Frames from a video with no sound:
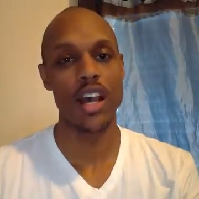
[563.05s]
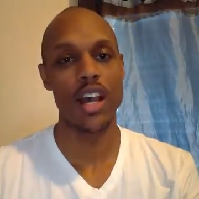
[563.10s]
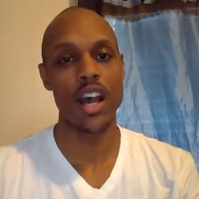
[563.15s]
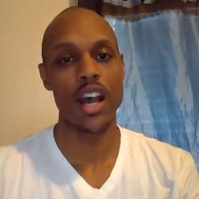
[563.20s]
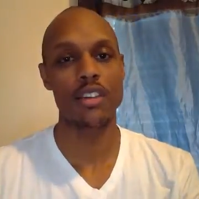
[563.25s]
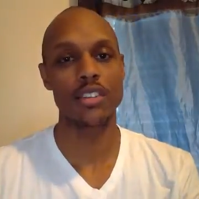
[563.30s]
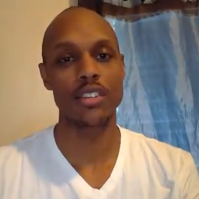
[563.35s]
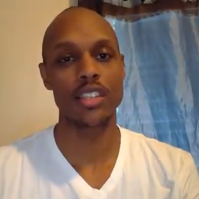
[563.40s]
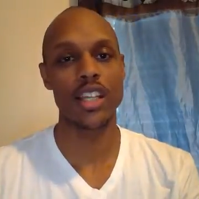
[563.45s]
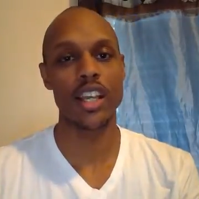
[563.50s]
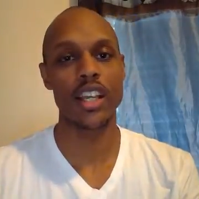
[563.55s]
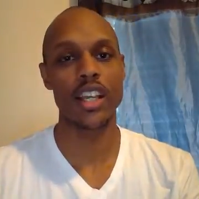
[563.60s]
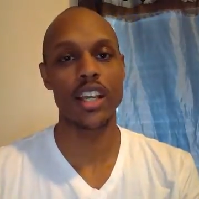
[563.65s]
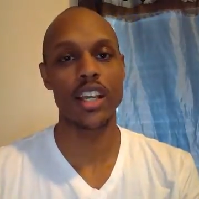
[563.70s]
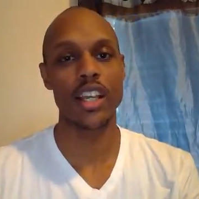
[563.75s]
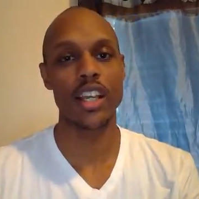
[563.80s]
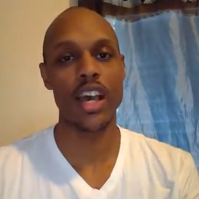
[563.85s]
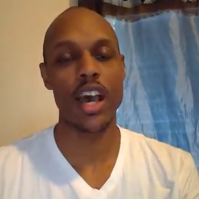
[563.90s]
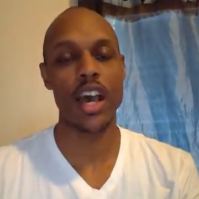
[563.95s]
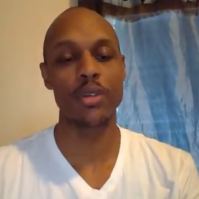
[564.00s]
I was
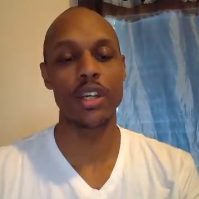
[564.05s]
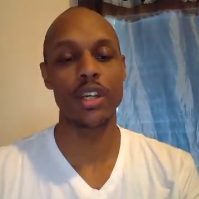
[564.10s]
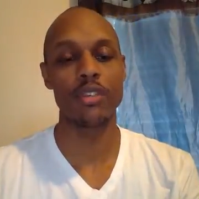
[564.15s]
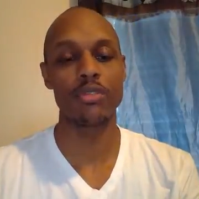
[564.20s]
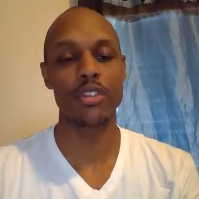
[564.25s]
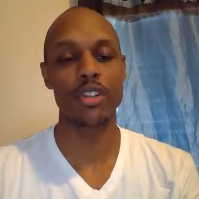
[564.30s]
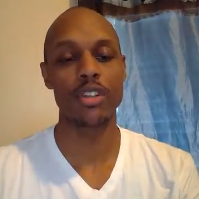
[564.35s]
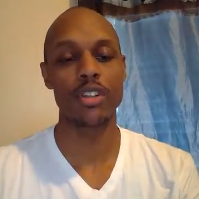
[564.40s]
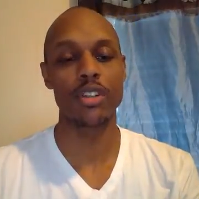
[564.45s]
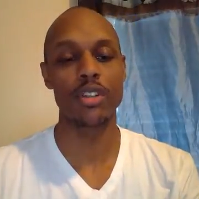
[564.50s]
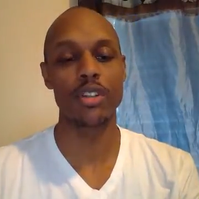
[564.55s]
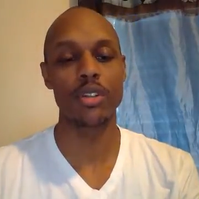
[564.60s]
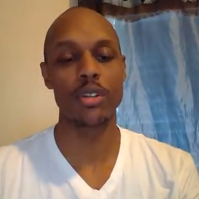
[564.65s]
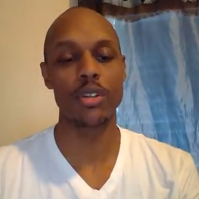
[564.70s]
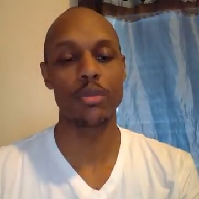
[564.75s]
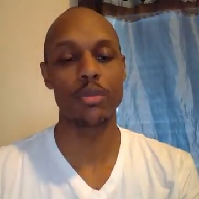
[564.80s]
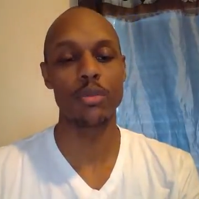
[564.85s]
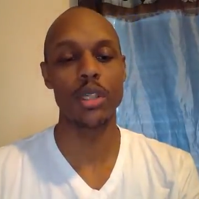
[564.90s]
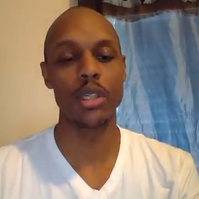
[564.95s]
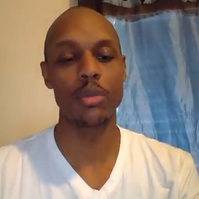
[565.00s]
like, I pray for
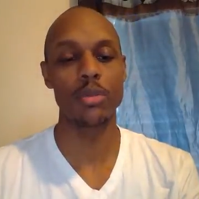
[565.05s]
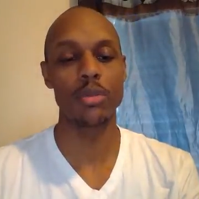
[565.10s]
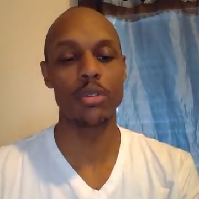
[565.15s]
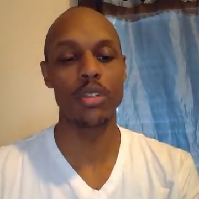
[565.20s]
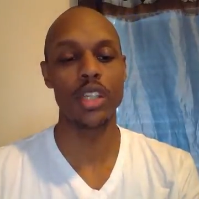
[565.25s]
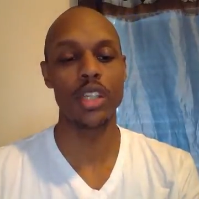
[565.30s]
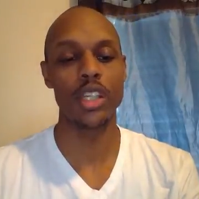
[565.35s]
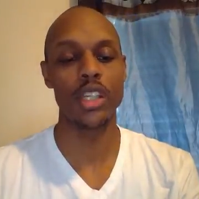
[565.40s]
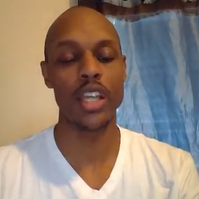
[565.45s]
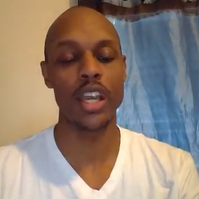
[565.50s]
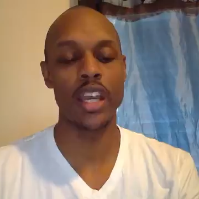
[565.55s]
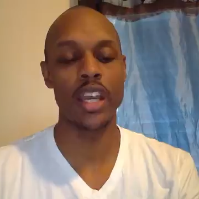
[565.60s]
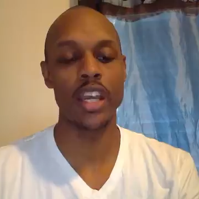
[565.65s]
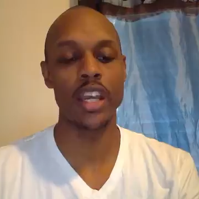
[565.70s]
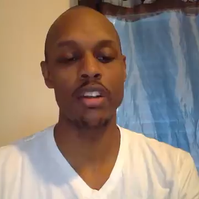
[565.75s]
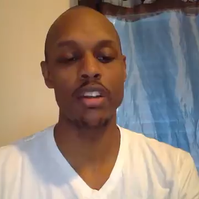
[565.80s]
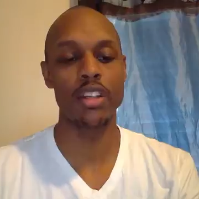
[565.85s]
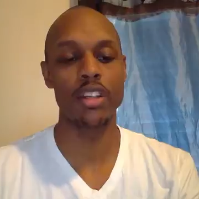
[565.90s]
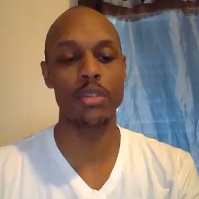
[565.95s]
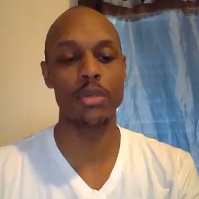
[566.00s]
the people in that
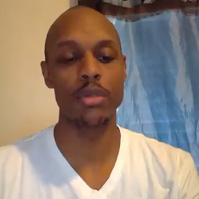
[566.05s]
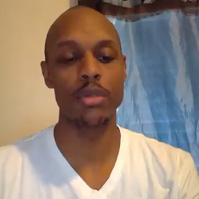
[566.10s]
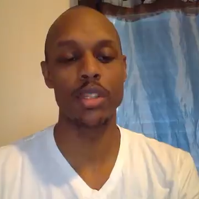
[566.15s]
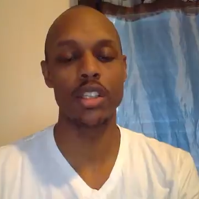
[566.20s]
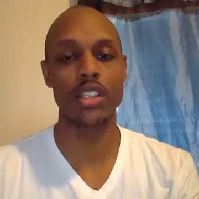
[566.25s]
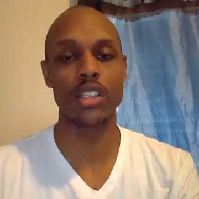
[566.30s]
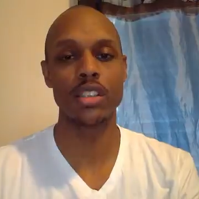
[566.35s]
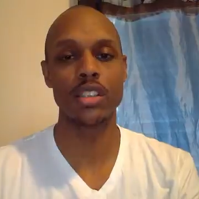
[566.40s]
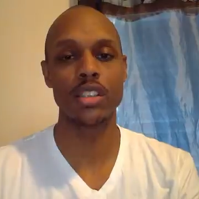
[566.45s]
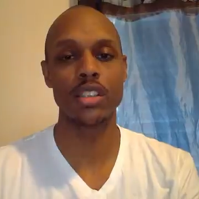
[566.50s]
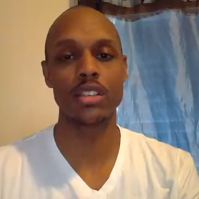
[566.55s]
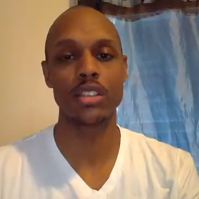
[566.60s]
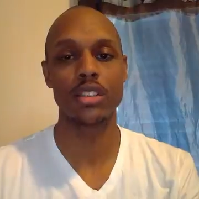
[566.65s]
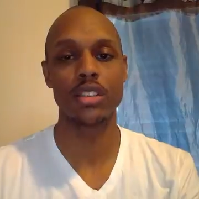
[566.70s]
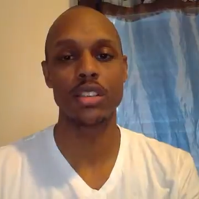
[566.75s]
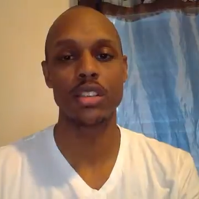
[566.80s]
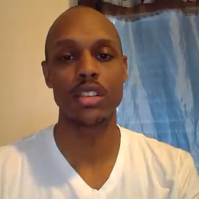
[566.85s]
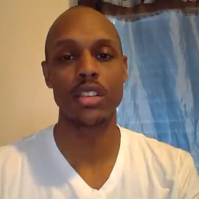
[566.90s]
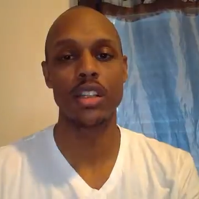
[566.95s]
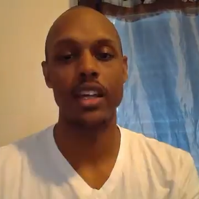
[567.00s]
area, because
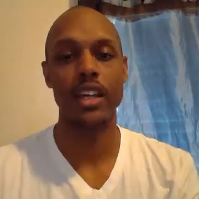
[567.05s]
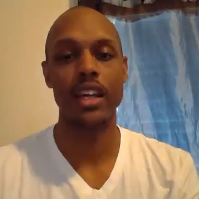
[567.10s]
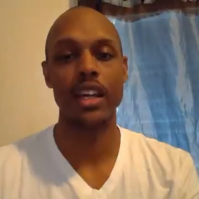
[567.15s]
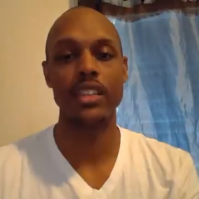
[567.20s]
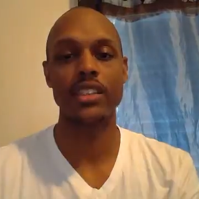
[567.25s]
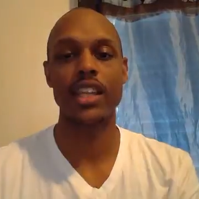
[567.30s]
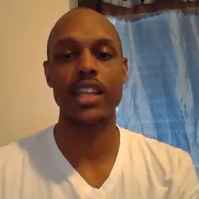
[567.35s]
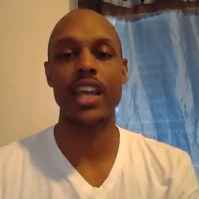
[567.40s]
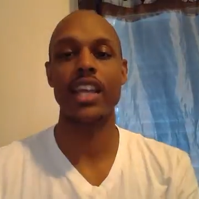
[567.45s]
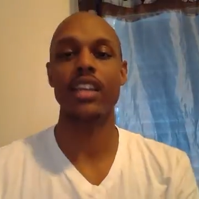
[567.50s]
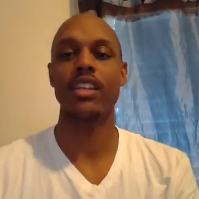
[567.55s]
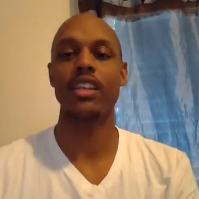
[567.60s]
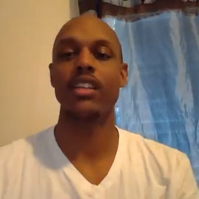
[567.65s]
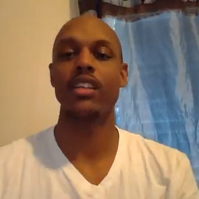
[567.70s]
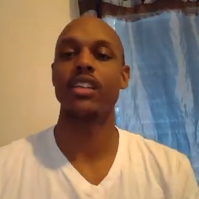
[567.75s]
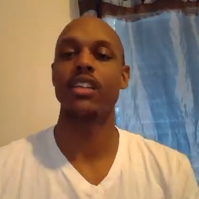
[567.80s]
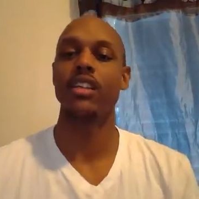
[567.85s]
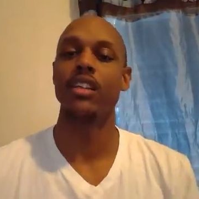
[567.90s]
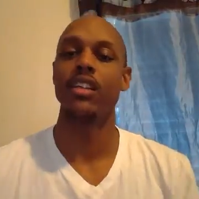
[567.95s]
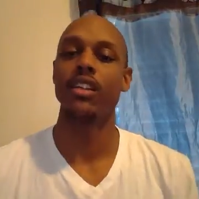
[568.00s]
it's like
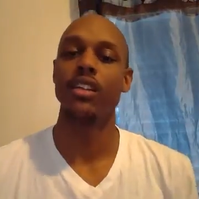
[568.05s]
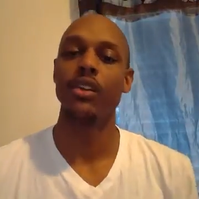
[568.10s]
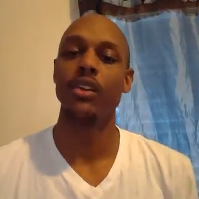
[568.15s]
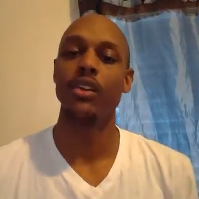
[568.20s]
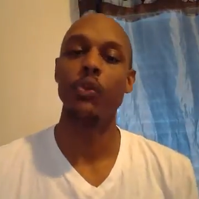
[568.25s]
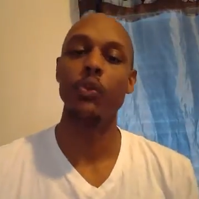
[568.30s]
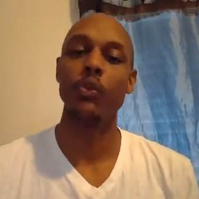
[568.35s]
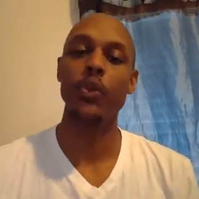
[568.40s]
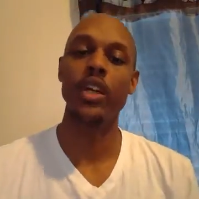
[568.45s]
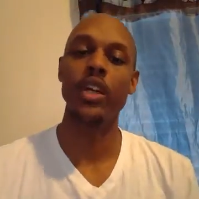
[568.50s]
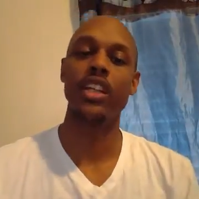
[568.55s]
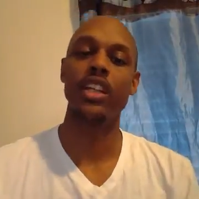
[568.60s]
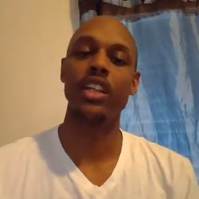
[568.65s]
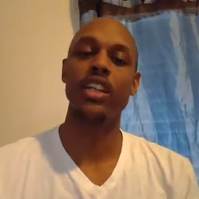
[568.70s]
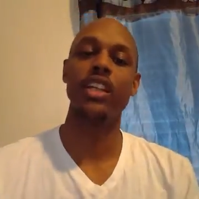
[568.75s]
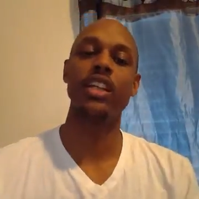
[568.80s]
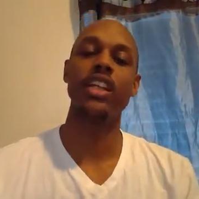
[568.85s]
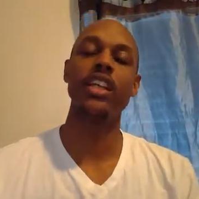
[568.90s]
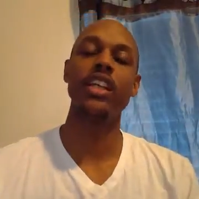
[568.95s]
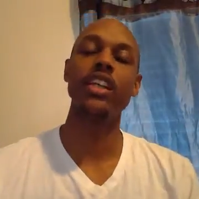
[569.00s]
when a
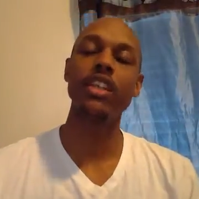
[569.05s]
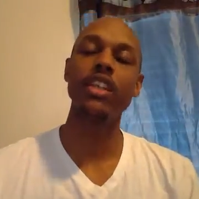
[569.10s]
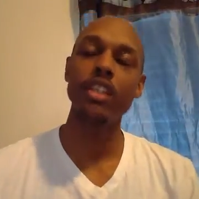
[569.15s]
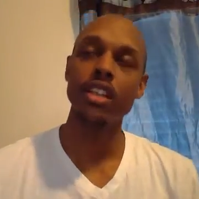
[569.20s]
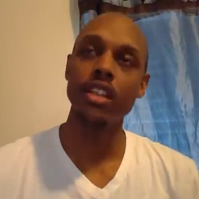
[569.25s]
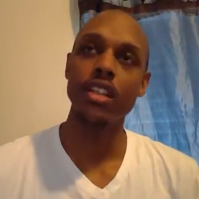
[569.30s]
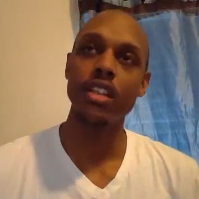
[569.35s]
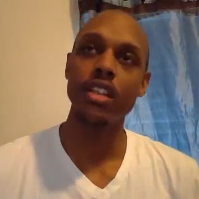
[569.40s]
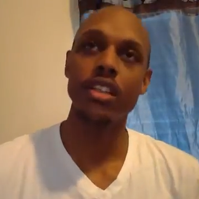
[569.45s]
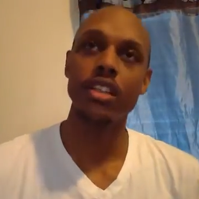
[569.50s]
leader